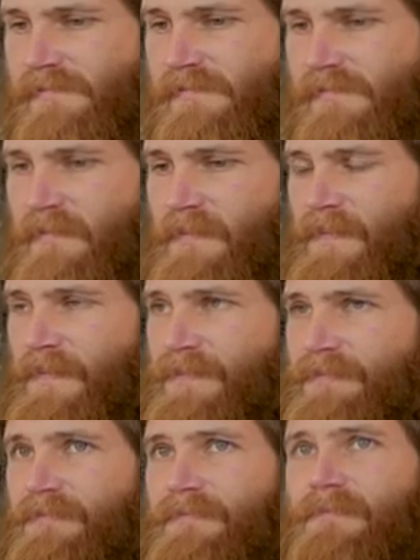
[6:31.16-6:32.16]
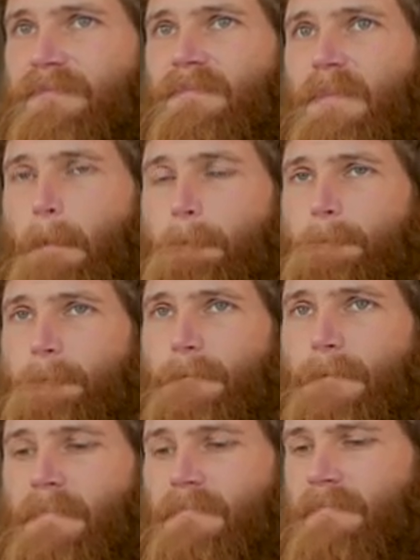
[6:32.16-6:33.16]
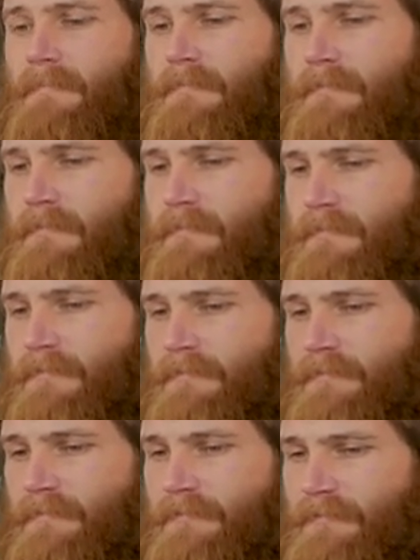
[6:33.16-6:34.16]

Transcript: No words are spoken by the person on screen.